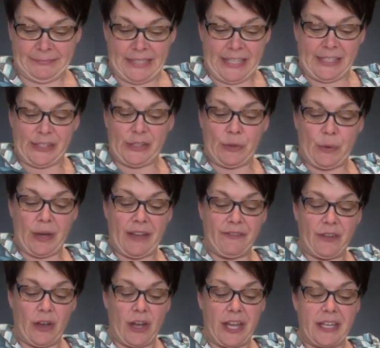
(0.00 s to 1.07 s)
So I've
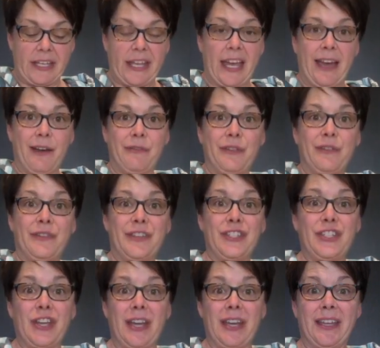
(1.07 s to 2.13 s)
got half of a
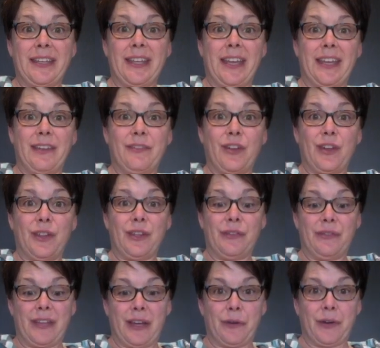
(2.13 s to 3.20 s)
giant head of
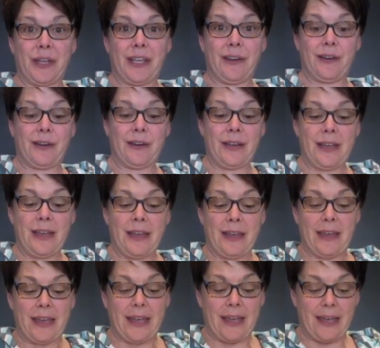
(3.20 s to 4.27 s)
cauliflower here,
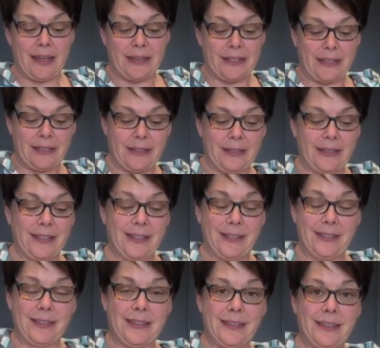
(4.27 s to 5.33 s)
and the
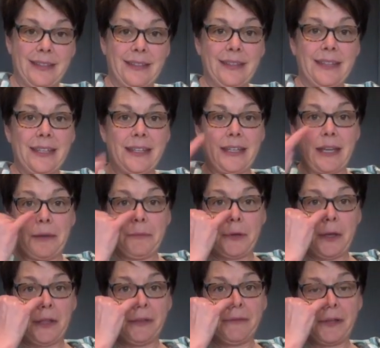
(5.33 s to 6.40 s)

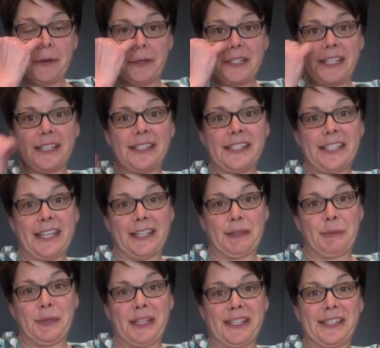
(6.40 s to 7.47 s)
cauliflower does take the
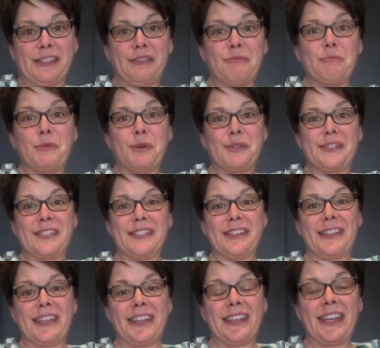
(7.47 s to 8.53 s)
place of most of
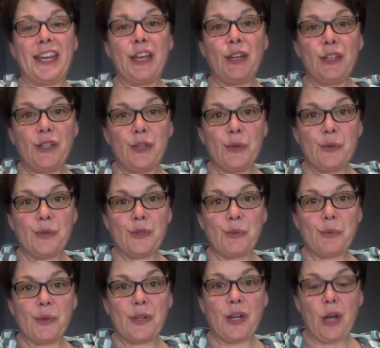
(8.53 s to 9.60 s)
the
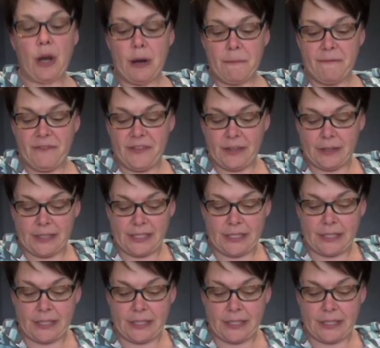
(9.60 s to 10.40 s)
usual carb-filled